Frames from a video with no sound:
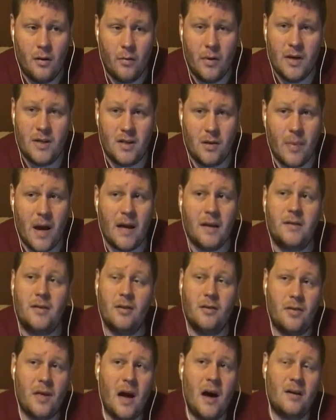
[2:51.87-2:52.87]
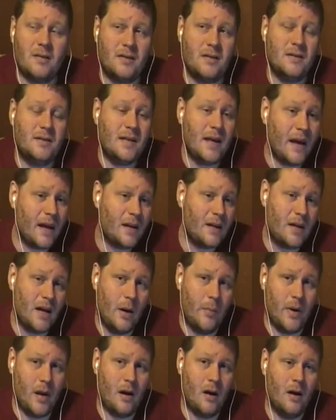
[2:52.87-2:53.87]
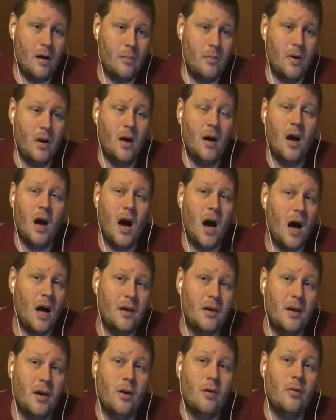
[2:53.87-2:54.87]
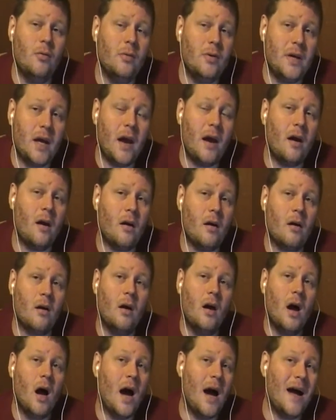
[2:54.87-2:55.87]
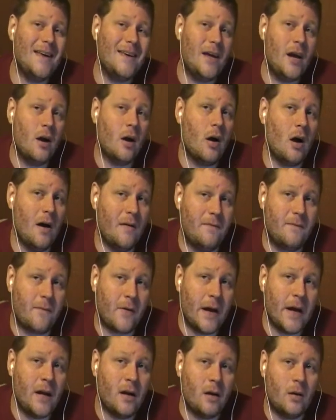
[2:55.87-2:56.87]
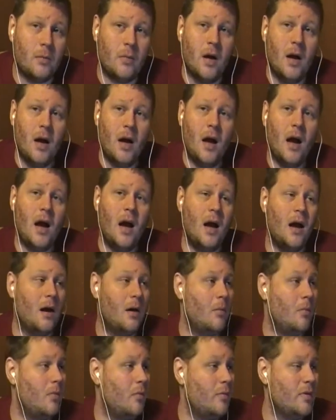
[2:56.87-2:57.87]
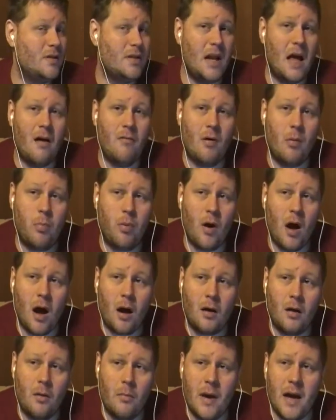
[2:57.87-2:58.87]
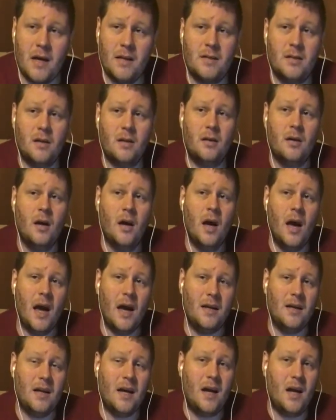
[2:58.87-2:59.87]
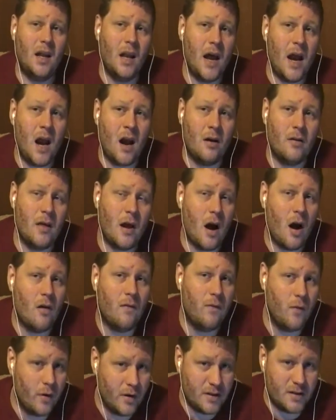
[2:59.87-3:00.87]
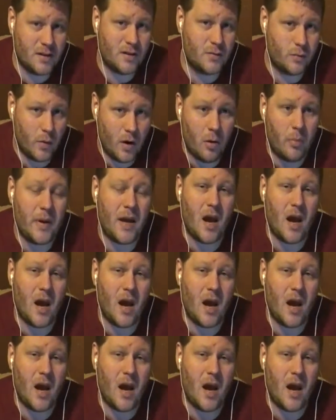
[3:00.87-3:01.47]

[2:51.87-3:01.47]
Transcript: We should make 2010 coming up a new year, a year of freedom. We should have a proclamation and declare that our voices will